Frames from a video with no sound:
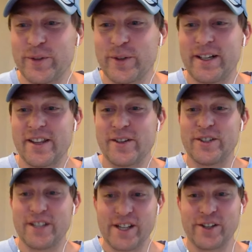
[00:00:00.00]
for another
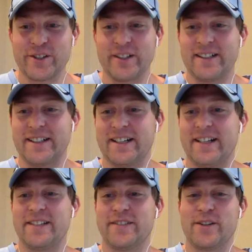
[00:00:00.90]
year,
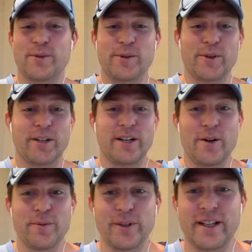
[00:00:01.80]
uh, as far as recruiting,
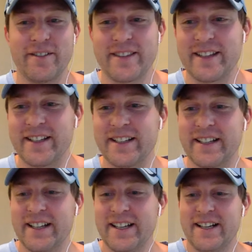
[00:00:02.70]
hopefully everything
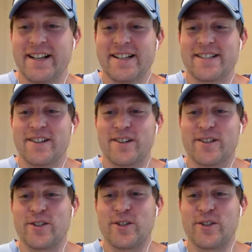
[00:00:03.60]
starts